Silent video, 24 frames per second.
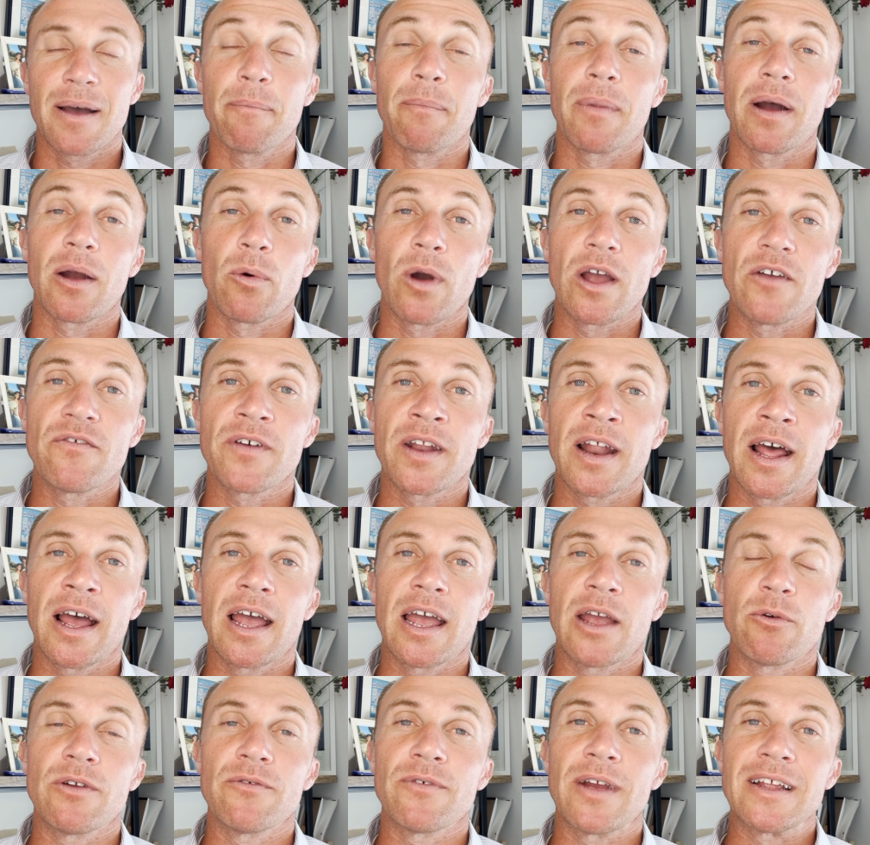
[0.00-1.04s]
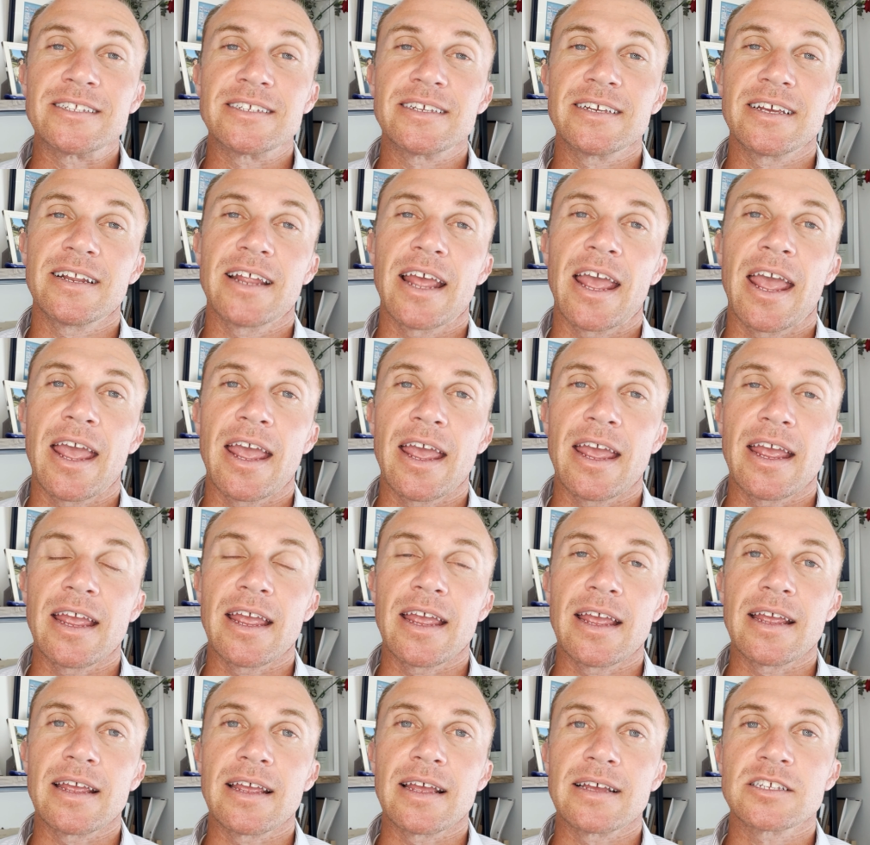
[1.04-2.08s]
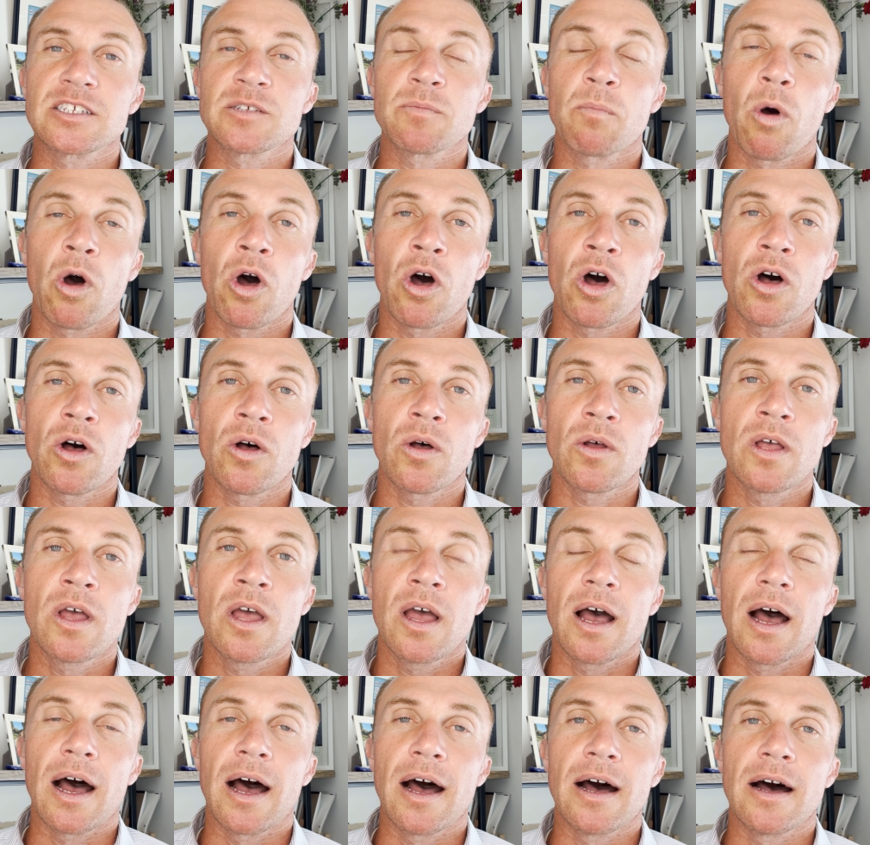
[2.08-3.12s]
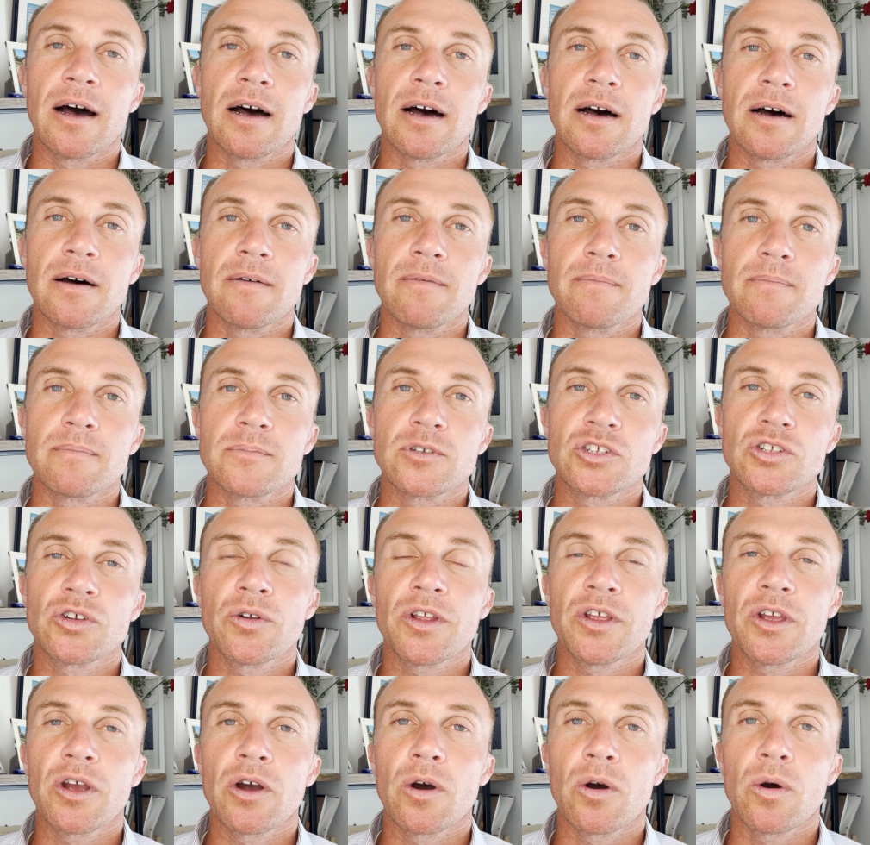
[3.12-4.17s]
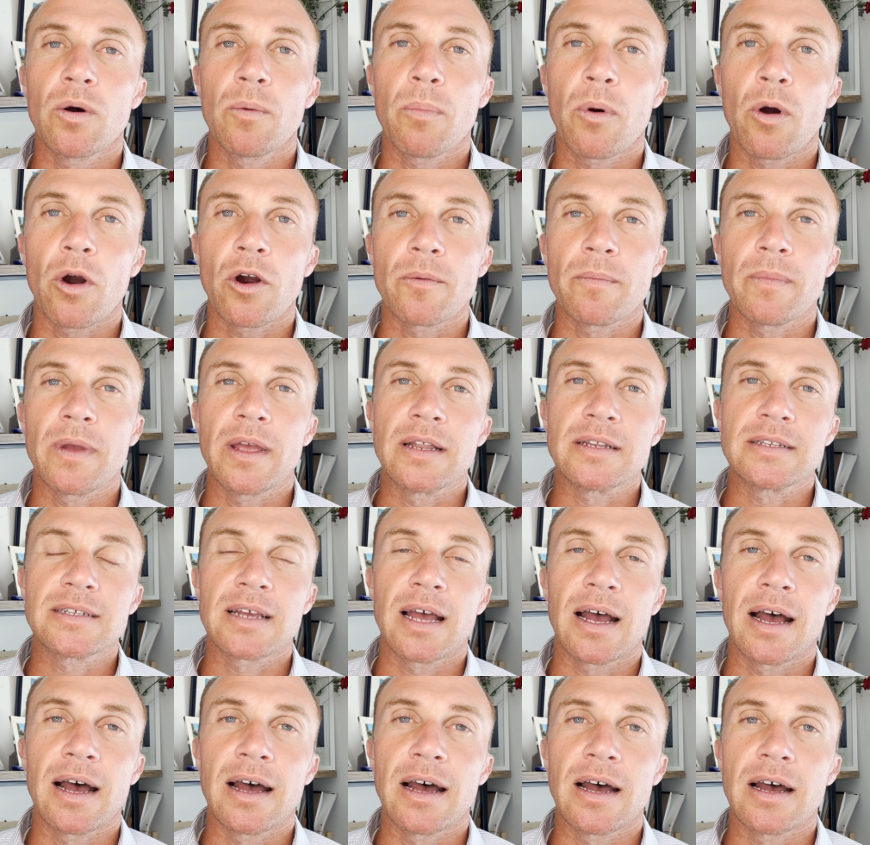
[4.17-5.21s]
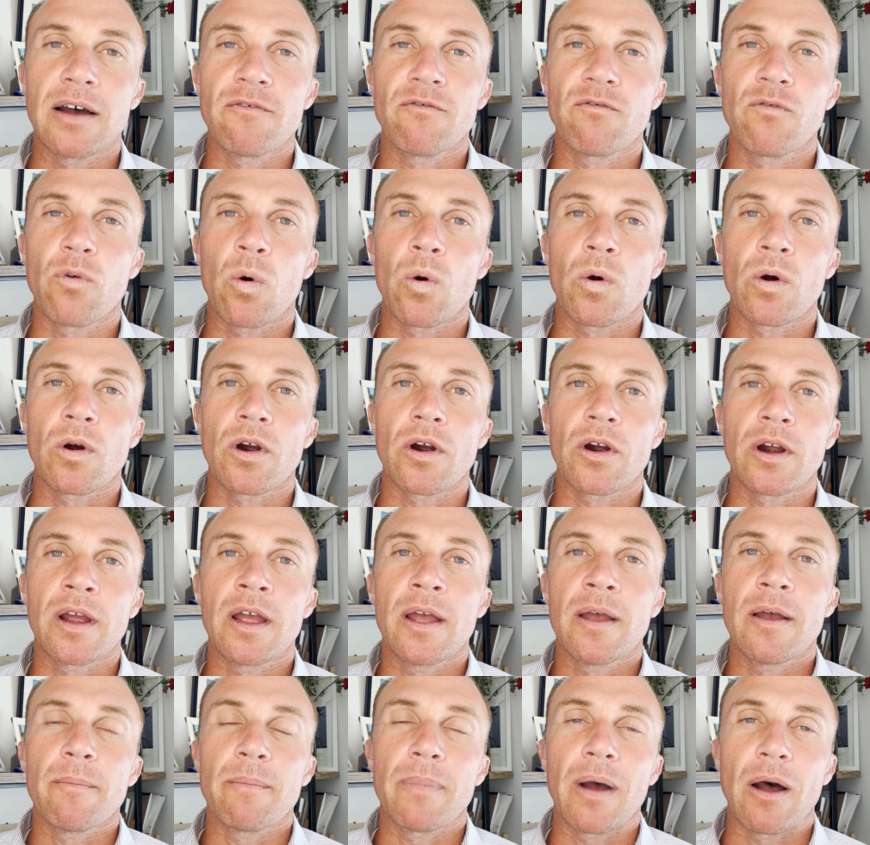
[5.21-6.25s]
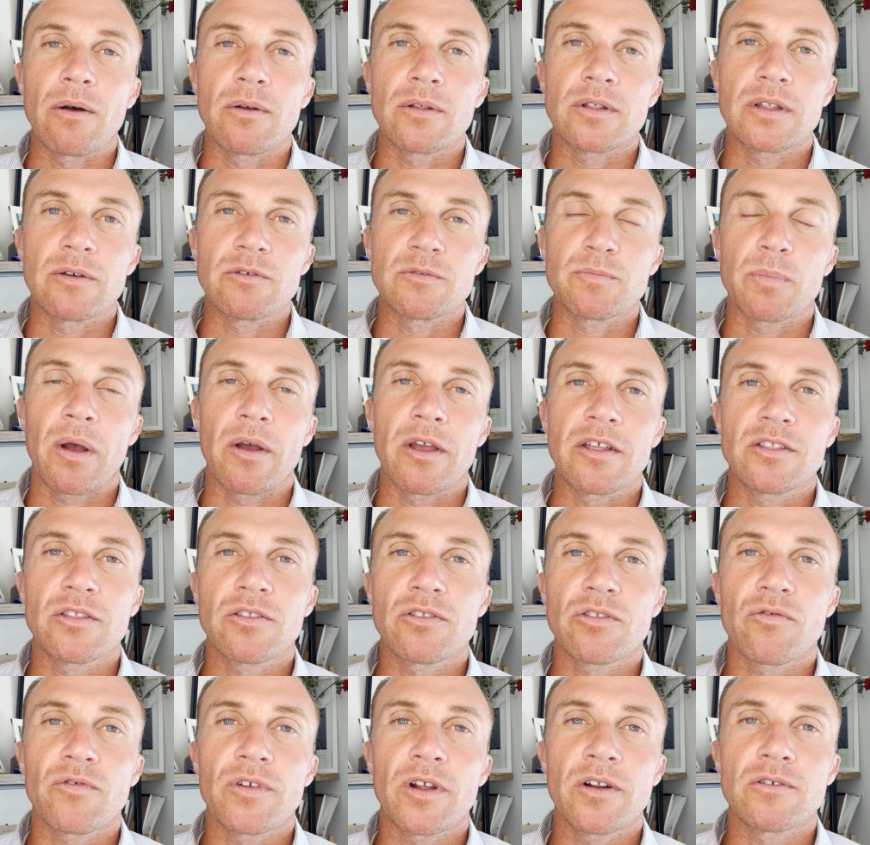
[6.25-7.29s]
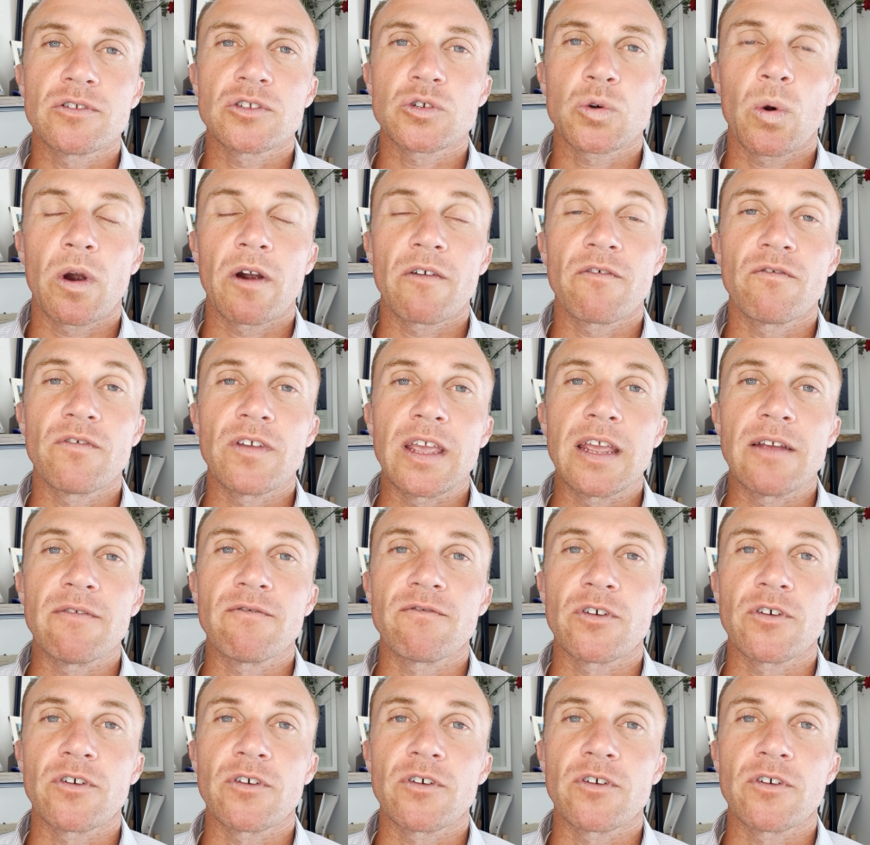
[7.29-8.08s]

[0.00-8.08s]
My wife and I, we rented a small studio apartment for it was probably 300 square feet